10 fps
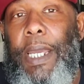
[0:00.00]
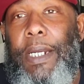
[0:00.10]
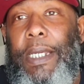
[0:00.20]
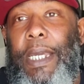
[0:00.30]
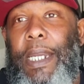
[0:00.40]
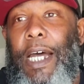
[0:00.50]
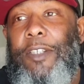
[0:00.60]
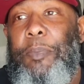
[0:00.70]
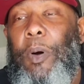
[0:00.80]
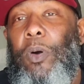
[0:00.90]
And again, I
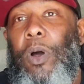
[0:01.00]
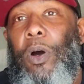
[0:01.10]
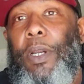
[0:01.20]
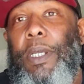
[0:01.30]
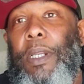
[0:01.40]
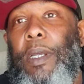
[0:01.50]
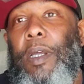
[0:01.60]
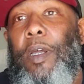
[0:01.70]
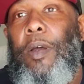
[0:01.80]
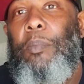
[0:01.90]
spoke on it,
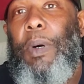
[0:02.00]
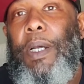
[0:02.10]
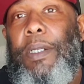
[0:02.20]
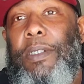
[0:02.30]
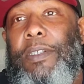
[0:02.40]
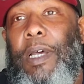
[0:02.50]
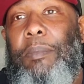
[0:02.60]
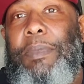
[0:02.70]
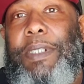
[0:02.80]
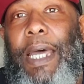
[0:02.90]
but
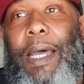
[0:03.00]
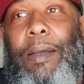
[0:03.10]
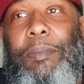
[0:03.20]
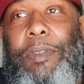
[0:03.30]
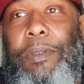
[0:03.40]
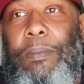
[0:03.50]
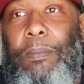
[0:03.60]
sometimes